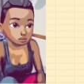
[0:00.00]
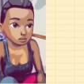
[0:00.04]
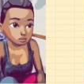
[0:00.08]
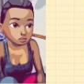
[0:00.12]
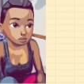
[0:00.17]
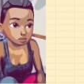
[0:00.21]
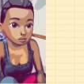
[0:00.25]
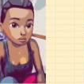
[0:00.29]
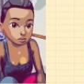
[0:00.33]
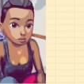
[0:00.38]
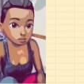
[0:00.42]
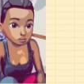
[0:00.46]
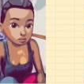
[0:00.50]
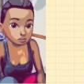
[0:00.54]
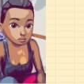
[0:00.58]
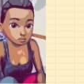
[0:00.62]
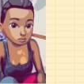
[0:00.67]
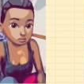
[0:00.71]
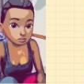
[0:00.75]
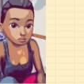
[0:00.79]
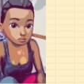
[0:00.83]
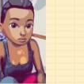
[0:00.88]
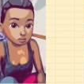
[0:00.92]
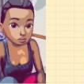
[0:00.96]
it said
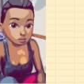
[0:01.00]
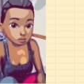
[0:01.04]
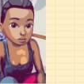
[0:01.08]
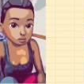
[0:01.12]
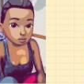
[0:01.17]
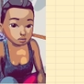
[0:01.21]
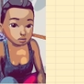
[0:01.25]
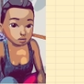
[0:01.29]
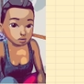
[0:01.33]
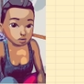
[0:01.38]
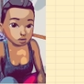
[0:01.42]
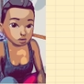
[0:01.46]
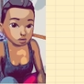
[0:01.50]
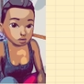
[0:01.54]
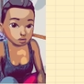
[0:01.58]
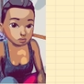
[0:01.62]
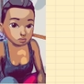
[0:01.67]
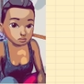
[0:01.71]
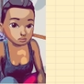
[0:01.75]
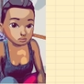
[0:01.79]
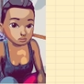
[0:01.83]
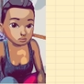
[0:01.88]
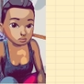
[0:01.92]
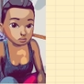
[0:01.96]
36.
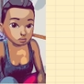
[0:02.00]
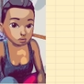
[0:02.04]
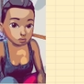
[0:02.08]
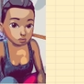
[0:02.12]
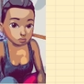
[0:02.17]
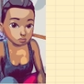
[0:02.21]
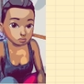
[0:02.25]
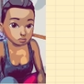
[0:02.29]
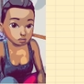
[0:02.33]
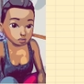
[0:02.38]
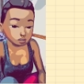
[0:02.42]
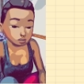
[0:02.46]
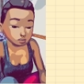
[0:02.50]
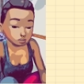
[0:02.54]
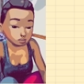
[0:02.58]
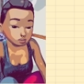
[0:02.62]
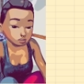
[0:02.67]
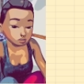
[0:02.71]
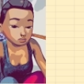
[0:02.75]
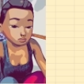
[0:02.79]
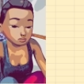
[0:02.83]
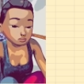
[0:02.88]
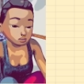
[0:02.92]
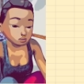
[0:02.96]
So
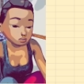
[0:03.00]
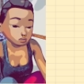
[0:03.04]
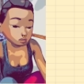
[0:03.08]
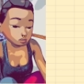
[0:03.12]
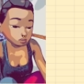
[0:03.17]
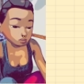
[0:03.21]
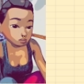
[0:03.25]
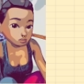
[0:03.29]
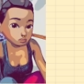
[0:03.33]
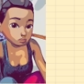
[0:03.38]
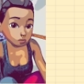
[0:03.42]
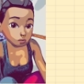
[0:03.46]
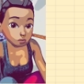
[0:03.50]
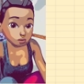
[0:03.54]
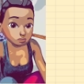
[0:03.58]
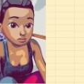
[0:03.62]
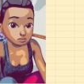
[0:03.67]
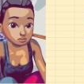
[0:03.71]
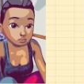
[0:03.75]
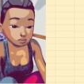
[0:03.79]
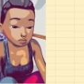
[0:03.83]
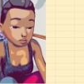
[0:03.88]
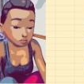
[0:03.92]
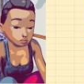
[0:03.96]
36 visits for my
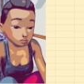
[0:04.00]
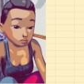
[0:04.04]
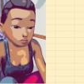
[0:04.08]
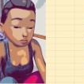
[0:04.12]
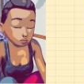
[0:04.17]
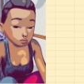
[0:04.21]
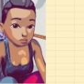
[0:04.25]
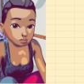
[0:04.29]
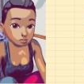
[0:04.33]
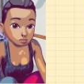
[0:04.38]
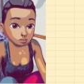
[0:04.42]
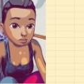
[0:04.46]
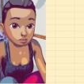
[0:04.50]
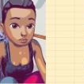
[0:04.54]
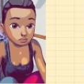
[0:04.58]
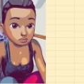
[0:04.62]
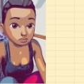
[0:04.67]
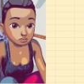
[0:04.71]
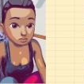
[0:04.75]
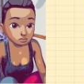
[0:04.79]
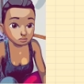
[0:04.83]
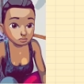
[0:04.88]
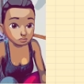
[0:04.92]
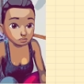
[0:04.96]
first one.
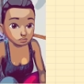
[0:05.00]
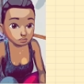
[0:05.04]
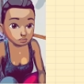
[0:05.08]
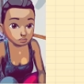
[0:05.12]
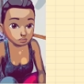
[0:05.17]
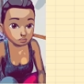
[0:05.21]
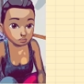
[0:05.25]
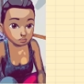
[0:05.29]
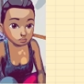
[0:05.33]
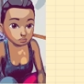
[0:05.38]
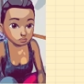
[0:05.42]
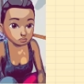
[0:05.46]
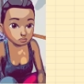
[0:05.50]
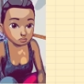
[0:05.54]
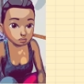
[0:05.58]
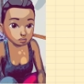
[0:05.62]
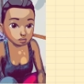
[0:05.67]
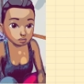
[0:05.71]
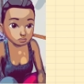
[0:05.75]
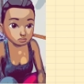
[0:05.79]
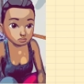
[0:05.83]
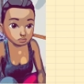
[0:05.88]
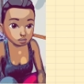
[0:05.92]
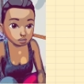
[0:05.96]

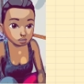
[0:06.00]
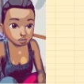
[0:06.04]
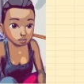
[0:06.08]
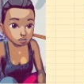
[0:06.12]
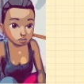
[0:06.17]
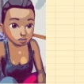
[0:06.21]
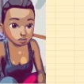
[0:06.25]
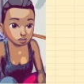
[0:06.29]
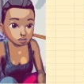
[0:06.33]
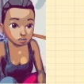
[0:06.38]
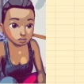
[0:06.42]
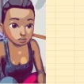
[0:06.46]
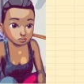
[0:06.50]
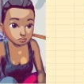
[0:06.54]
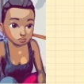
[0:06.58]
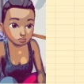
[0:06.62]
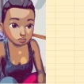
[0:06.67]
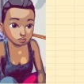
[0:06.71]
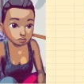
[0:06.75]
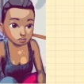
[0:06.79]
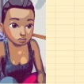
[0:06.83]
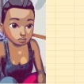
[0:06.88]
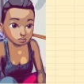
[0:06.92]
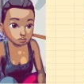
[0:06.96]
Conversion, nothing.
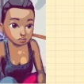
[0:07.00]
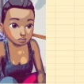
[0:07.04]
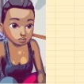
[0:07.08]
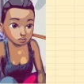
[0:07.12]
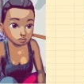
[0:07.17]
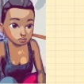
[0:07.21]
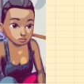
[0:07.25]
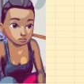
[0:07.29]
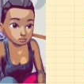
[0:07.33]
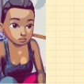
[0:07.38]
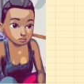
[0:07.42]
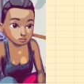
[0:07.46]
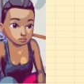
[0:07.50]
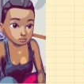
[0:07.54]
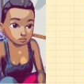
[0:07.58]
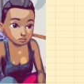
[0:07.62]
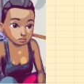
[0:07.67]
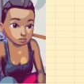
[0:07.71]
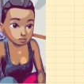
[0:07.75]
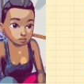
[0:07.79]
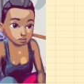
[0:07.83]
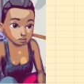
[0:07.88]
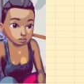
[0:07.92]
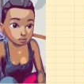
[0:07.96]
Orders, nothing. Revenue,
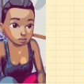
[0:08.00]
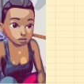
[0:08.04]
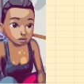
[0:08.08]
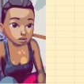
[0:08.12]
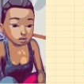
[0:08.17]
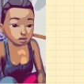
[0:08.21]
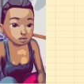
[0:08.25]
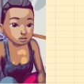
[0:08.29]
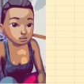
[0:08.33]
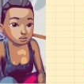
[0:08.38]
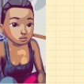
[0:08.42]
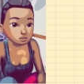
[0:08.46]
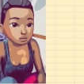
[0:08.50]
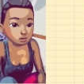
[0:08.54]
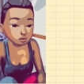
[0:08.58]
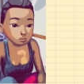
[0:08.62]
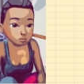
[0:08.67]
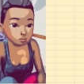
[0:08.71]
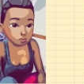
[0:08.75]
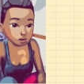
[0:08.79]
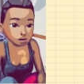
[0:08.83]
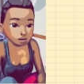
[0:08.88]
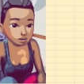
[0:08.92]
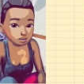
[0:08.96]
nothing. So
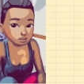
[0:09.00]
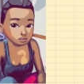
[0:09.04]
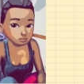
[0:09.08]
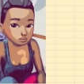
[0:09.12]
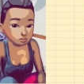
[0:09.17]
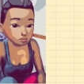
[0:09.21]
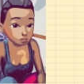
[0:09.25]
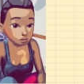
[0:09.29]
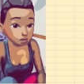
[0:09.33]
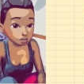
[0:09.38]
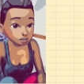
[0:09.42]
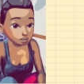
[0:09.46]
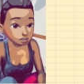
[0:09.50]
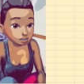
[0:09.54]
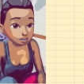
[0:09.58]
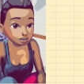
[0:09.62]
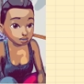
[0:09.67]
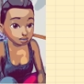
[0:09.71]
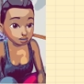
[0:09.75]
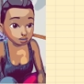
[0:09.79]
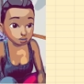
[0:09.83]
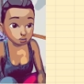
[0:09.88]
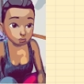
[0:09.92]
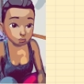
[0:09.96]
right here where it
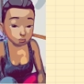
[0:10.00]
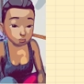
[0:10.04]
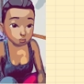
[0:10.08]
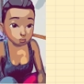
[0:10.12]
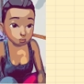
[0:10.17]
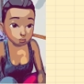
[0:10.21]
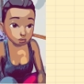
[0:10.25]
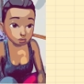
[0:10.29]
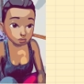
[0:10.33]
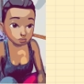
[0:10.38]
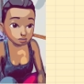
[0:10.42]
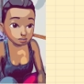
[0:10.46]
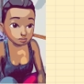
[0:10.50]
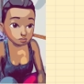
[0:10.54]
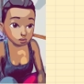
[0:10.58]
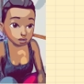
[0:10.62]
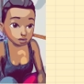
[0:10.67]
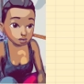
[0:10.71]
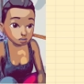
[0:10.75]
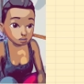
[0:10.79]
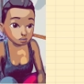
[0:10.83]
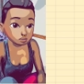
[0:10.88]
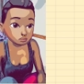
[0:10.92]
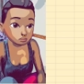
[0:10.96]
says total orders
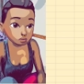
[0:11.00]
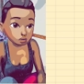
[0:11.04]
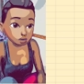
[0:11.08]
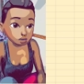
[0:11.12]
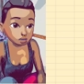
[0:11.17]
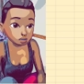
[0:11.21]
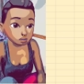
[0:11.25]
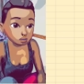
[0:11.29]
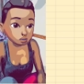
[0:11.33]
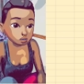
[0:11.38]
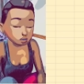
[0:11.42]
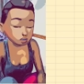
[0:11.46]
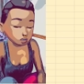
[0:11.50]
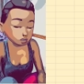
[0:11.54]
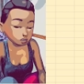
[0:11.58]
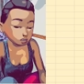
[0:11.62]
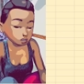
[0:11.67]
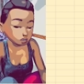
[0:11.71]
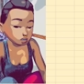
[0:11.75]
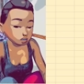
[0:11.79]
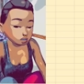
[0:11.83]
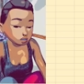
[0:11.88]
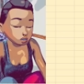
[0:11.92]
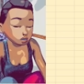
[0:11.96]
minus friends,
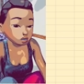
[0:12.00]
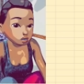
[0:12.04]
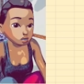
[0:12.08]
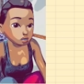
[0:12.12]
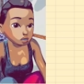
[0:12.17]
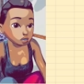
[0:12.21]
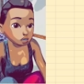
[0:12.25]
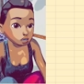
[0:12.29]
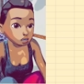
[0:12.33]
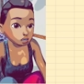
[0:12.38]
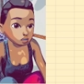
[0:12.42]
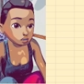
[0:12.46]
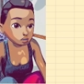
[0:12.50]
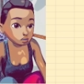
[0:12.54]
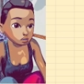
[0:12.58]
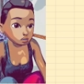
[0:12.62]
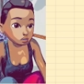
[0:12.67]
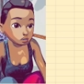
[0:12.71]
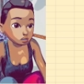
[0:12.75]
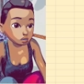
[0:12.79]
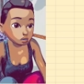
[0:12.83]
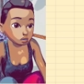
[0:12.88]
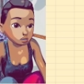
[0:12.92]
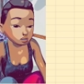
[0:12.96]
she
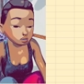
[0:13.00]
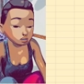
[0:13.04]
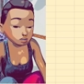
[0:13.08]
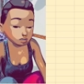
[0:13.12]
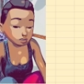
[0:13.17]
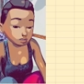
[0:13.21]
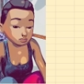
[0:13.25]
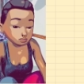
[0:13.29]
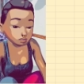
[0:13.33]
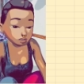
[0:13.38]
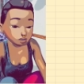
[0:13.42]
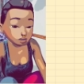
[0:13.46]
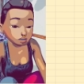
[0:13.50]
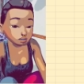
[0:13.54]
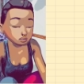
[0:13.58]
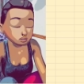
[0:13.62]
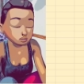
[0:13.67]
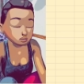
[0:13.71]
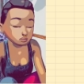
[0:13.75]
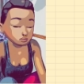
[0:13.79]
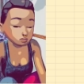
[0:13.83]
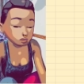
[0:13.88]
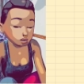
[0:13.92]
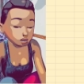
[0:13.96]
sells to her friends,
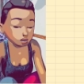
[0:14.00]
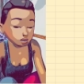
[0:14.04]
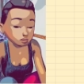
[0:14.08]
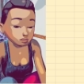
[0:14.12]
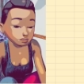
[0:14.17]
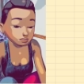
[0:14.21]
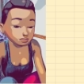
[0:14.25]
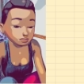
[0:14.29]
but